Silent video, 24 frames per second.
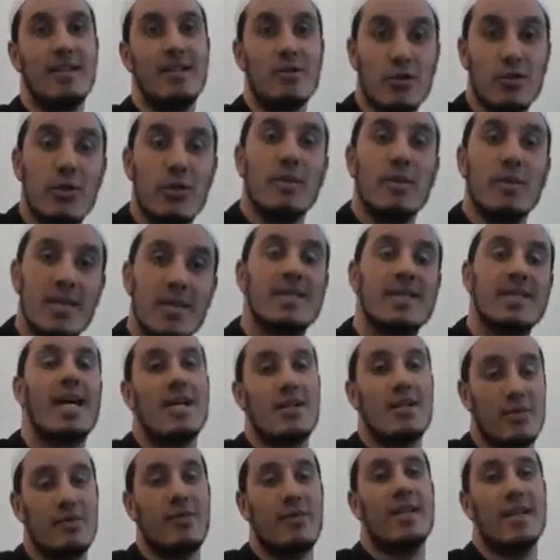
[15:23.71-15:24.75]
To show him the
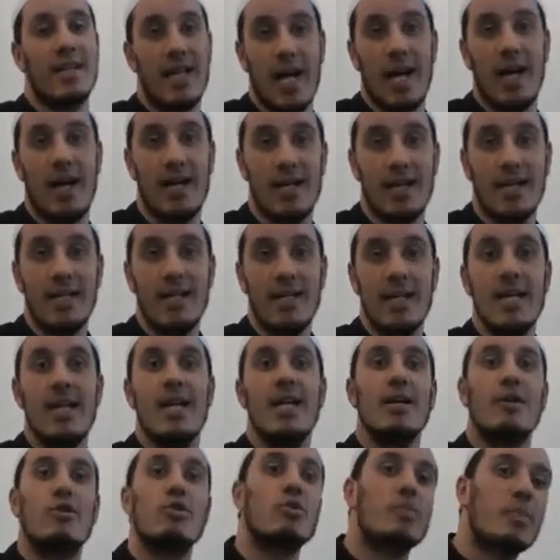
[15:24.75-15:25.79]
signs of Allah.
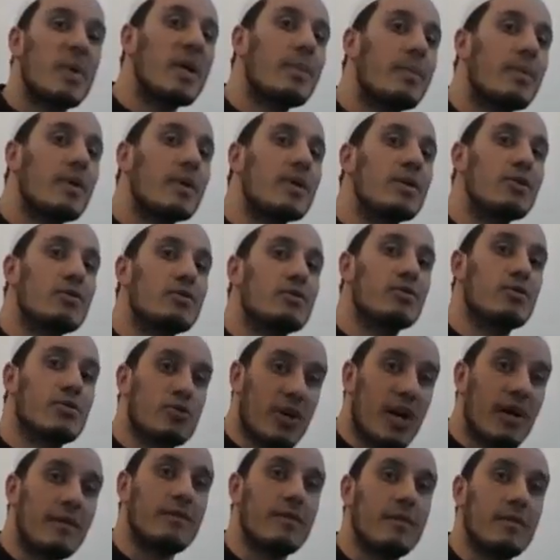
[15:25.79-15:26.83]
Because people used to
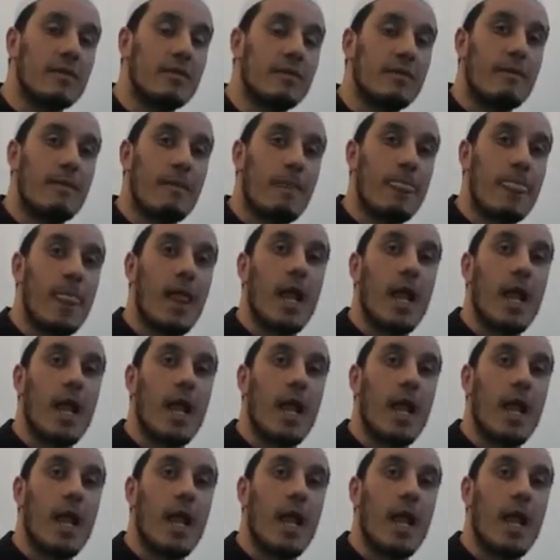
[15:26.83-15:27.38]
travel.